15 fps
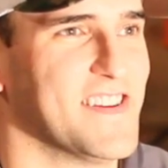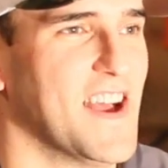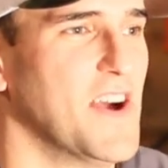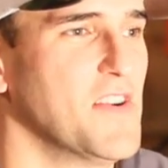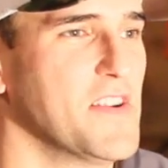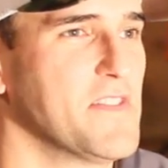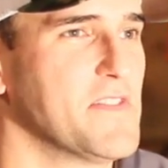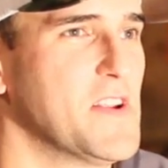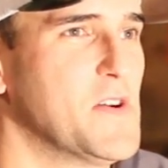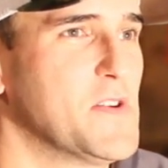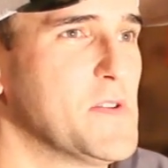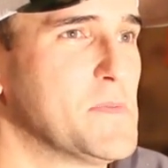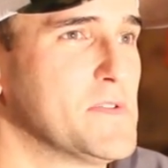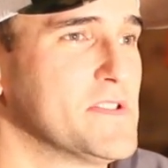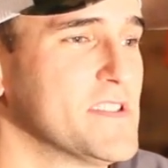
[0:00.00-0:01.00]
I don't even know
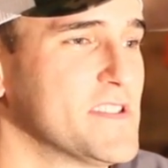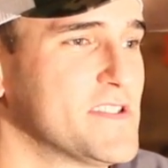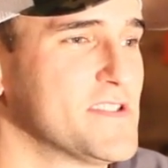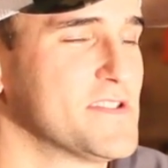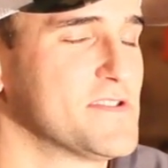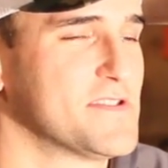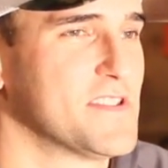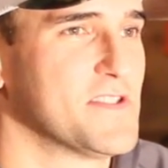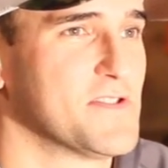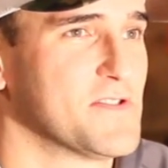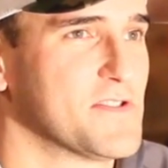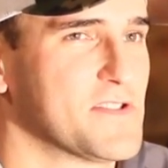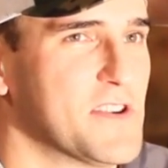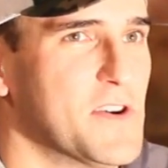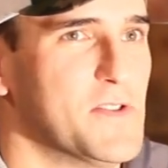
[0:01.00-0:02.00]
any positions other
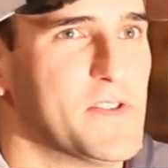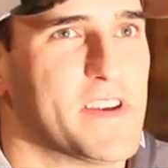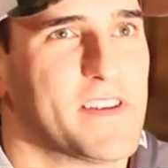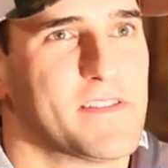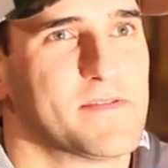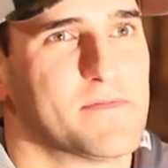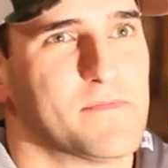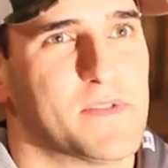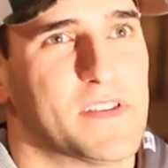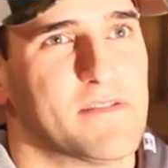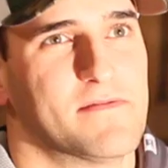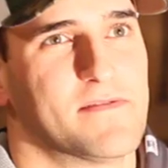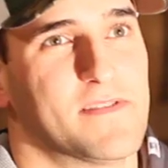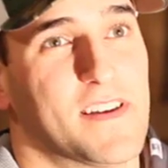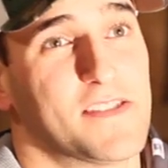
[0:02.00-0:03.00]
than goalie.
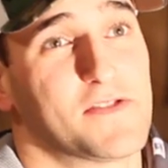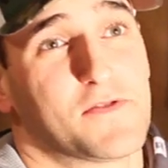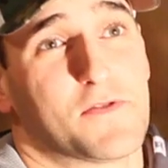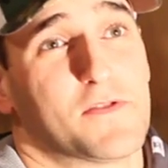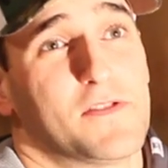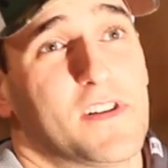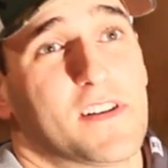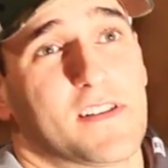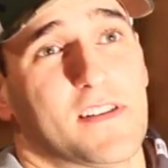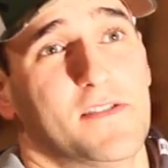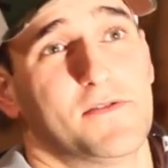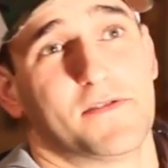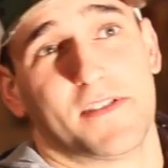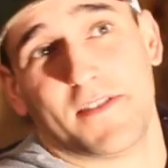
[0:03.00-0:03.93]
I scored a lot of goals